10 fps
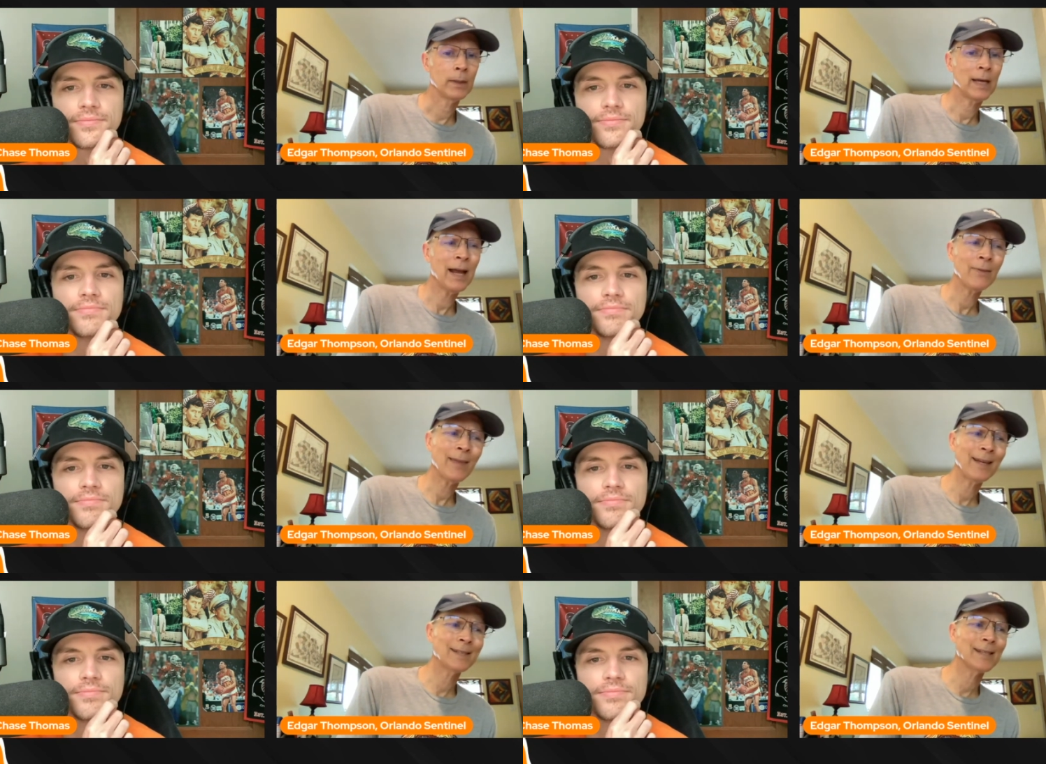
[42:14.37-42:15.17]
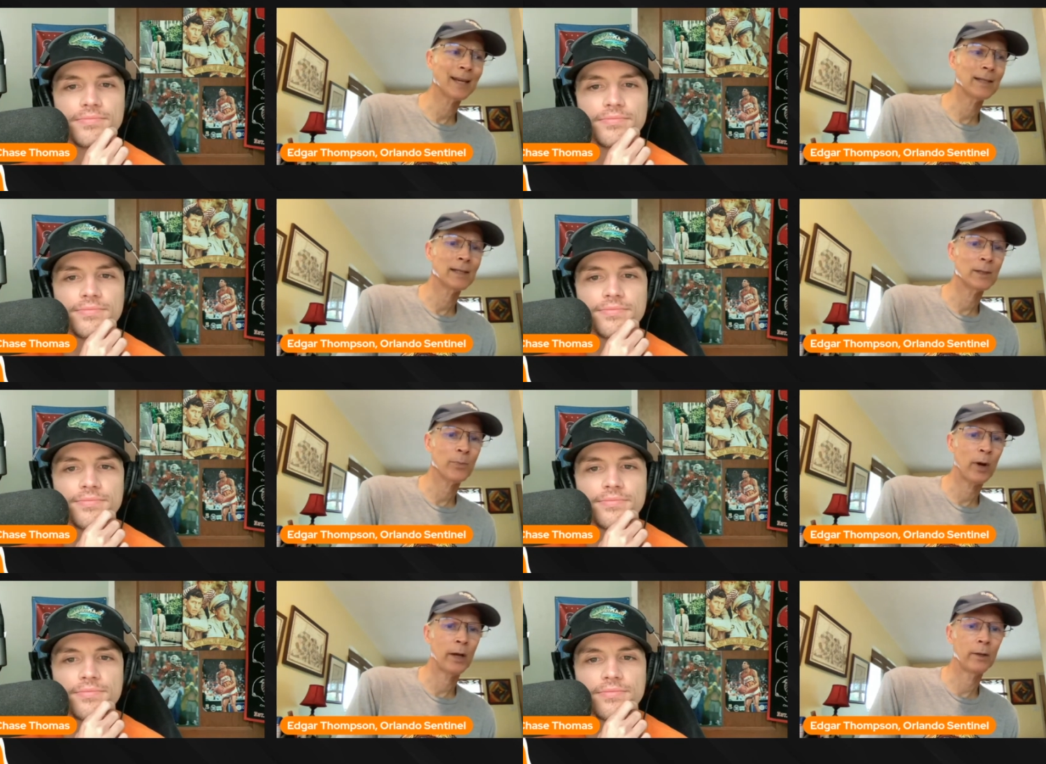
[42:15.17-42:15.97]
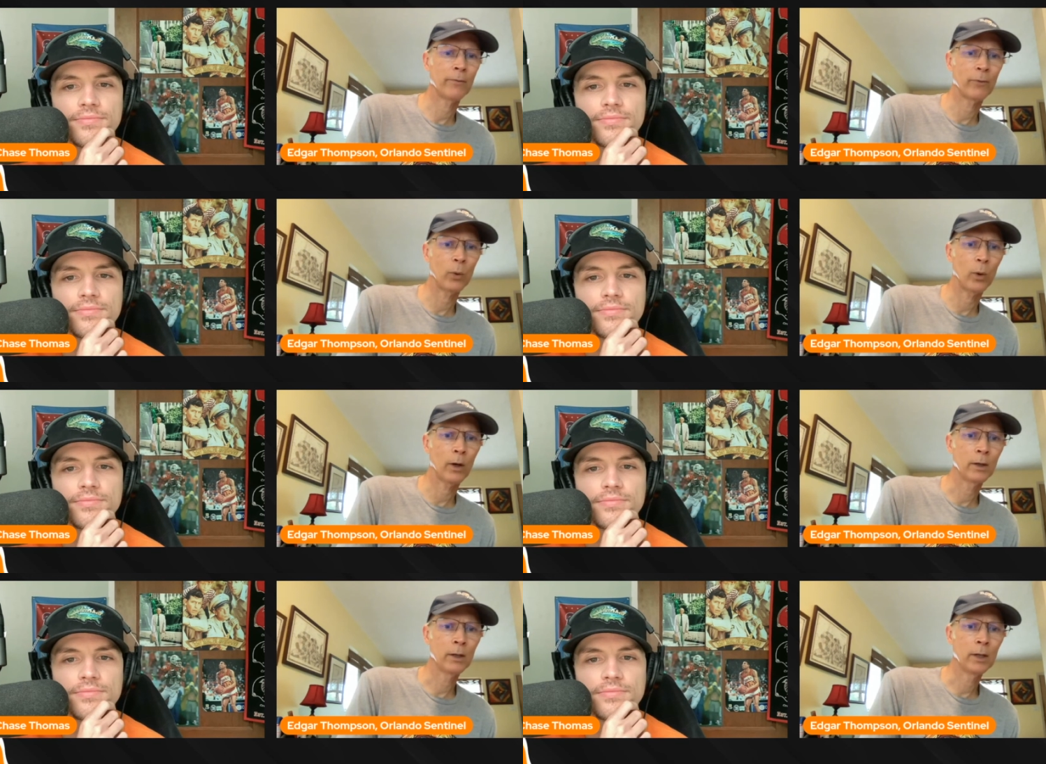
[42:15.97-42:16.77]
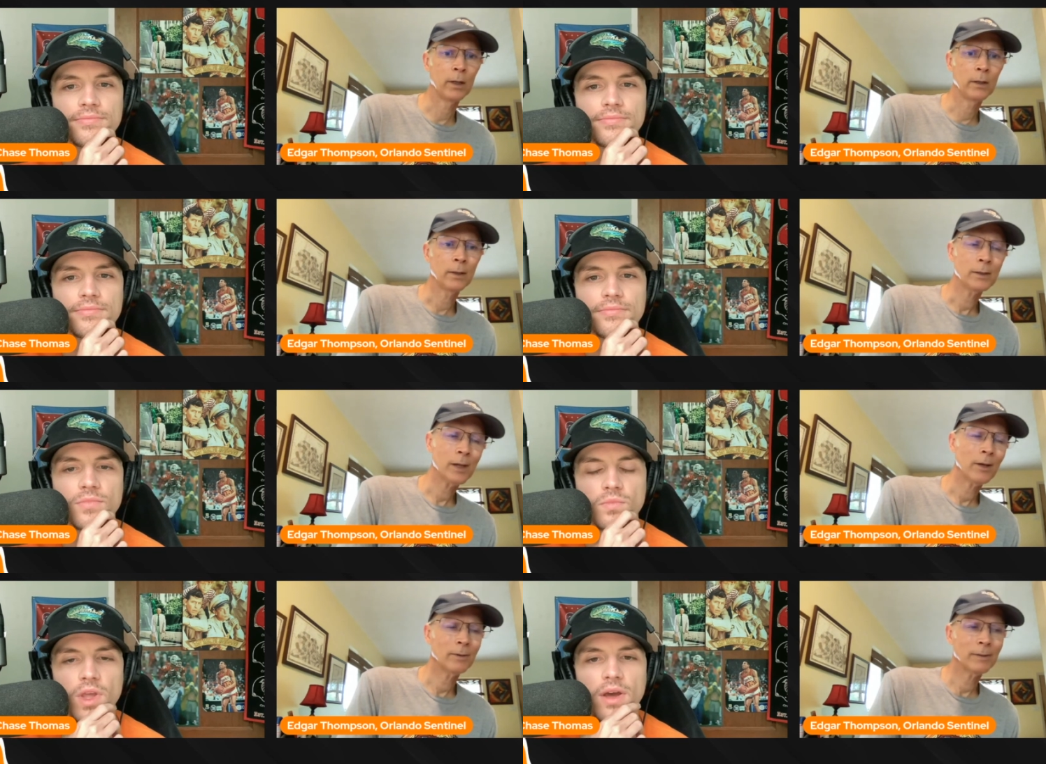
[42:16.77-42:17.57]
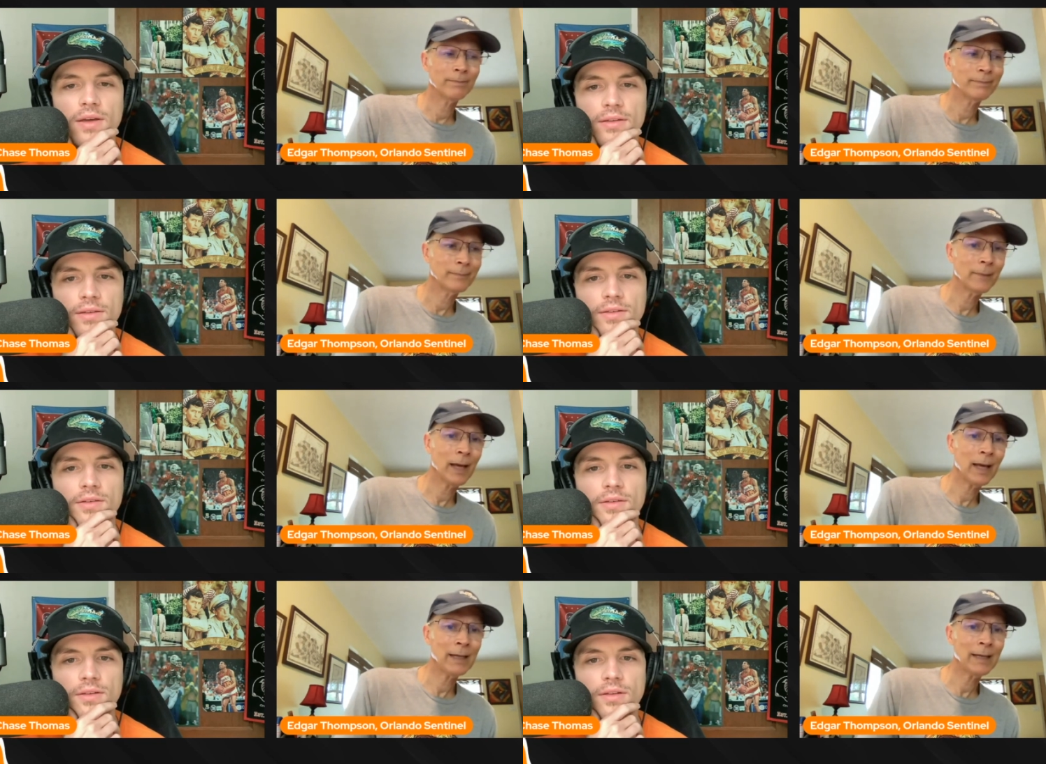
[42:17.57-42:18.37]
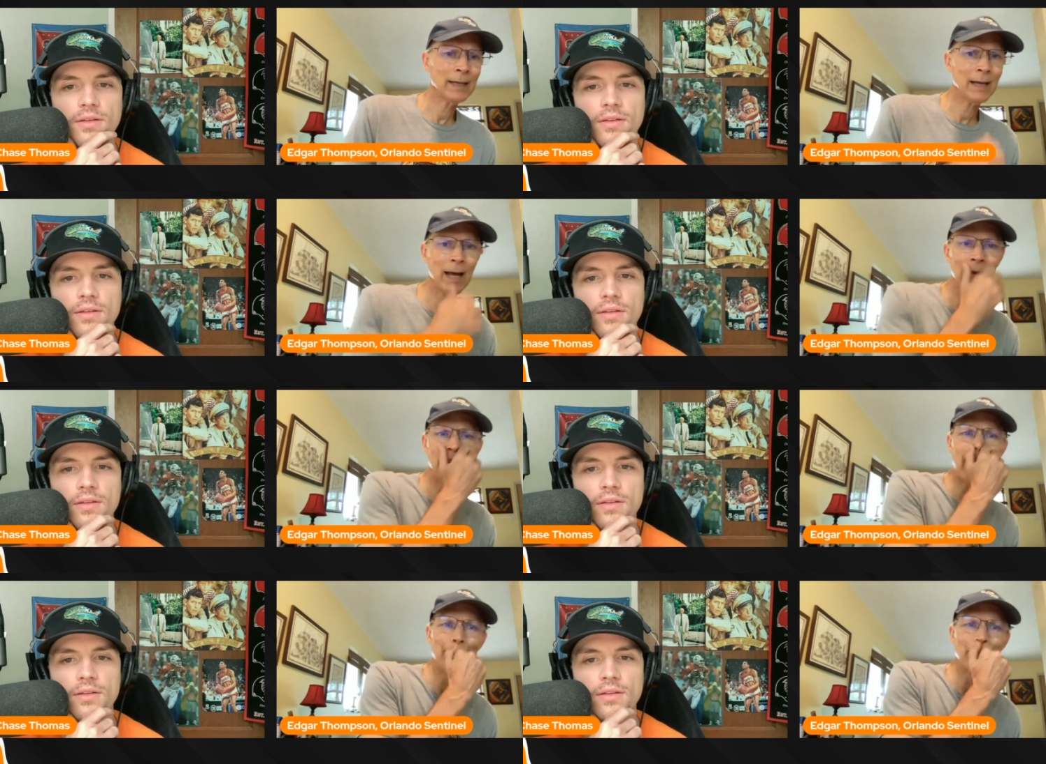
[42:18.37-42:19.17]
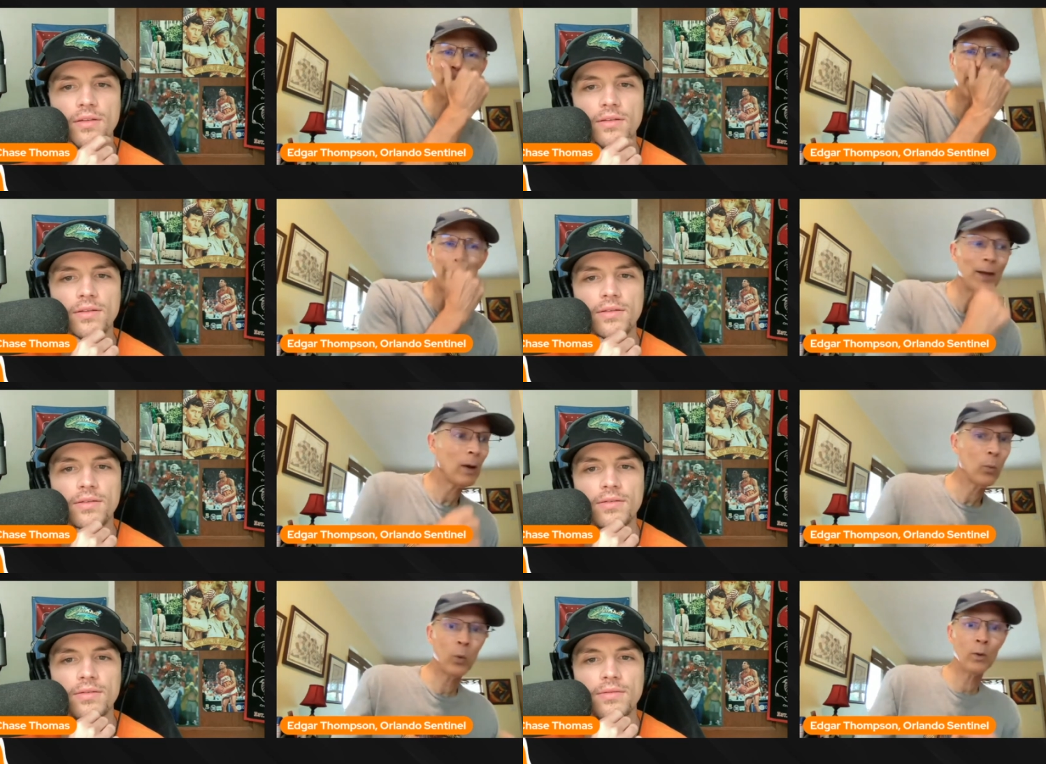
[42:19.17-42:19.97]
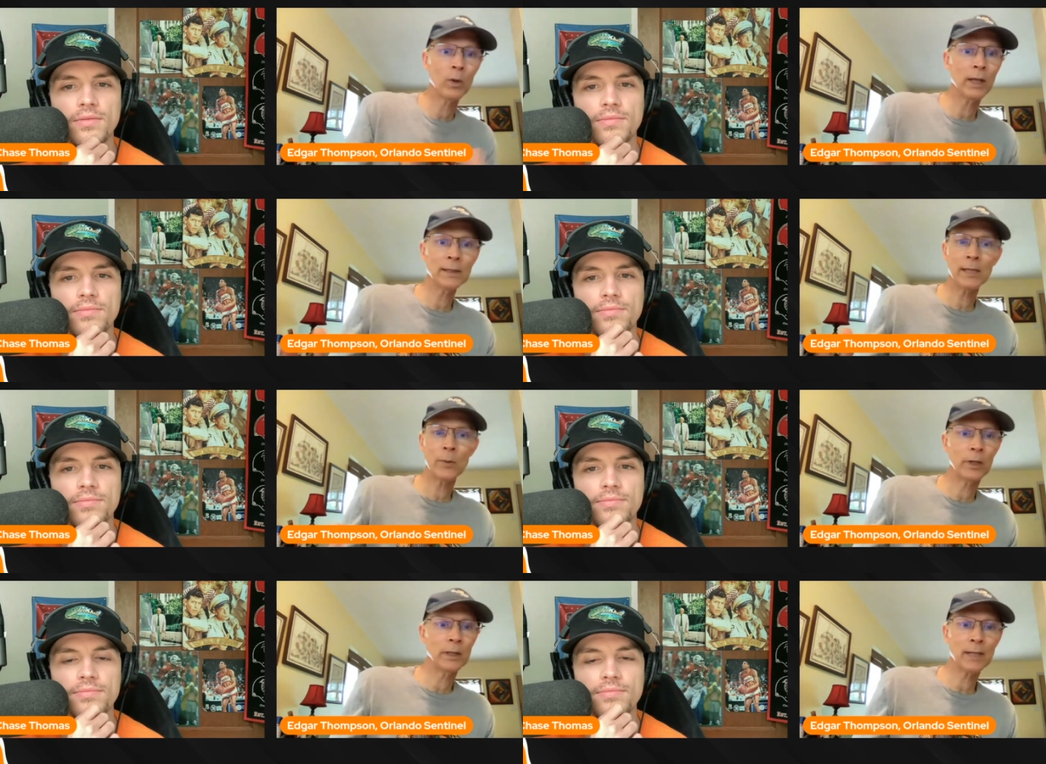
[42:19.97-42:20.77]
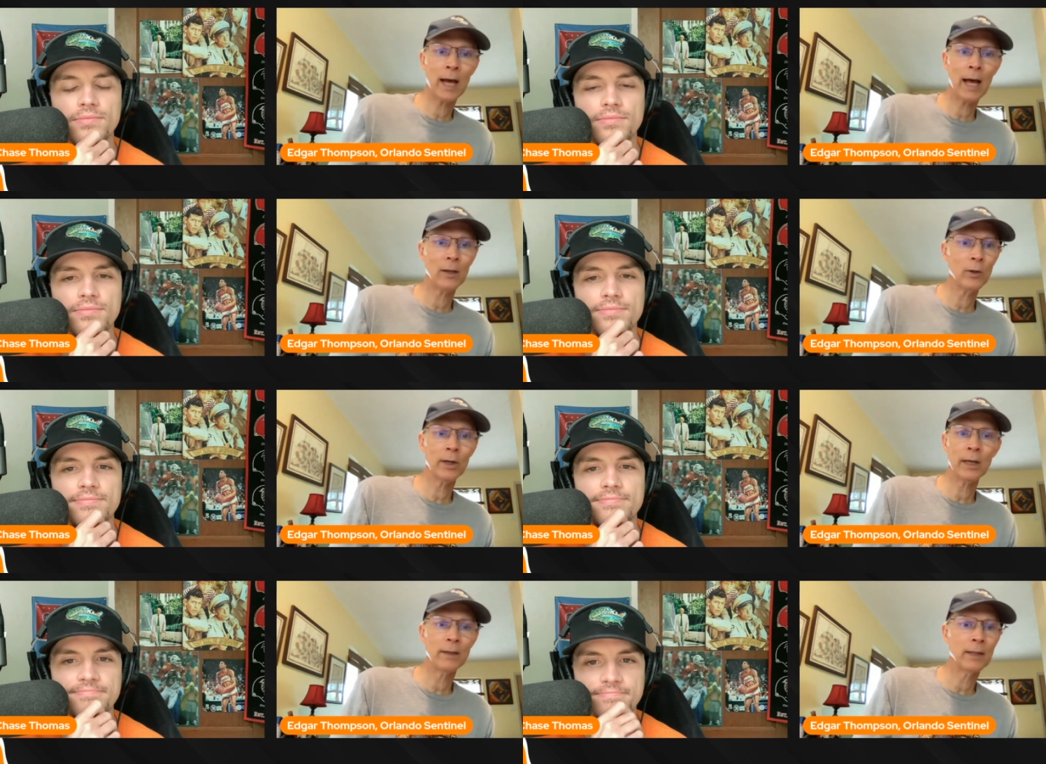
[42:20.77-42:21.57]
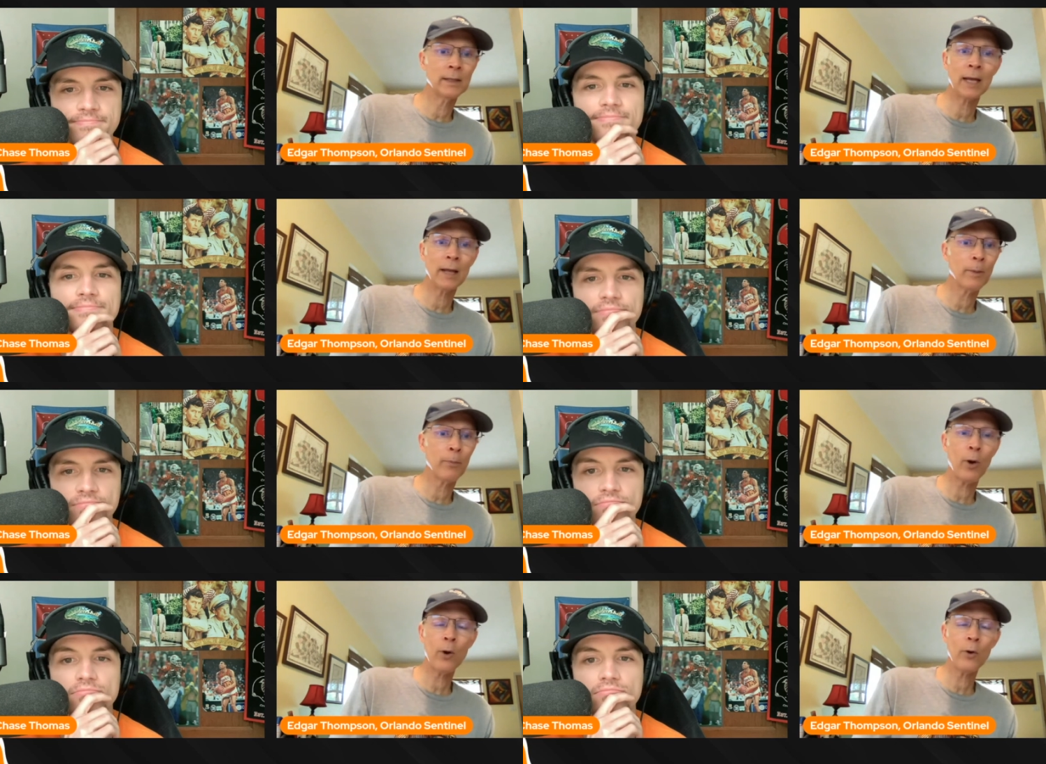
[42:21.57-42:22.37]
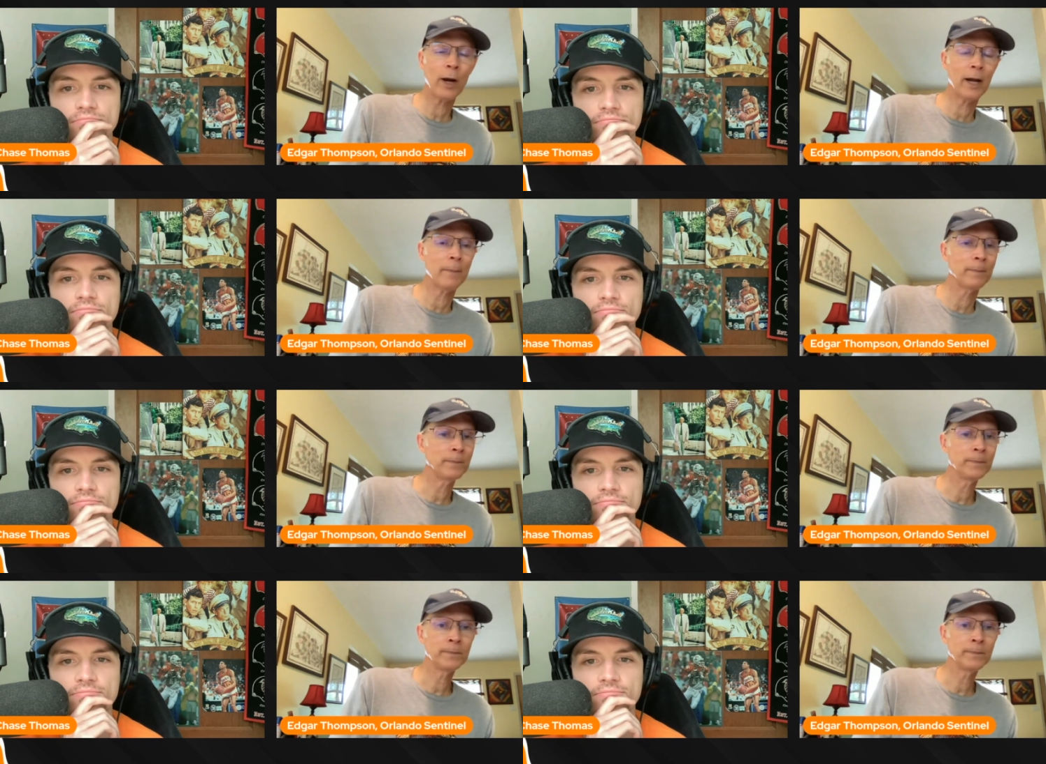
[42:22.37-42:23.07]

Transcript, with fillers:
Speaker 1: and I mm-hmm. think six is probably the floor. So okay. Uh, yeah, but uh, w- let's see what he's got. Look, he, the t- the program,